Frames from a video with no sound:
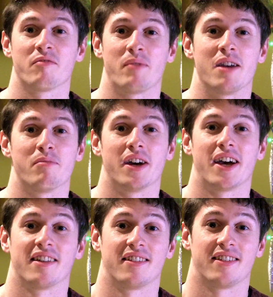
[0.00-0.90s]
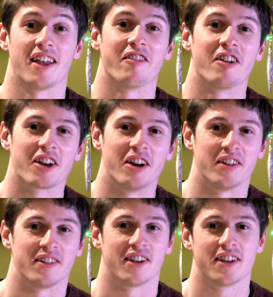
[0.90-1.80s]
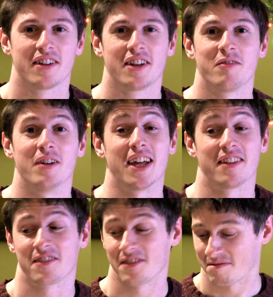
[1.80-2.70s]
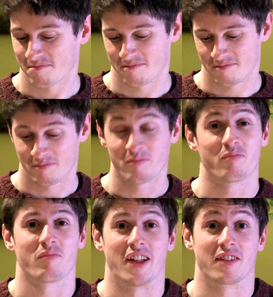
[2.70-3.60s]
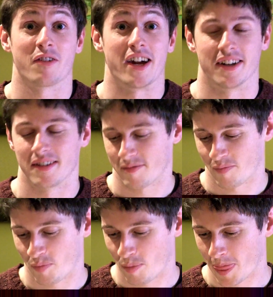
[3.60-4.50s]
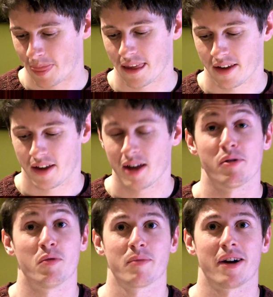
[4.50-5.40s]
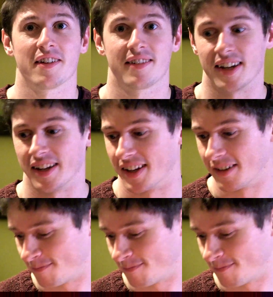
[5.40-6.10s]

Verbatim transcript: of paper has 0 curvature. Well, that's, that's great. But what about a cylinder?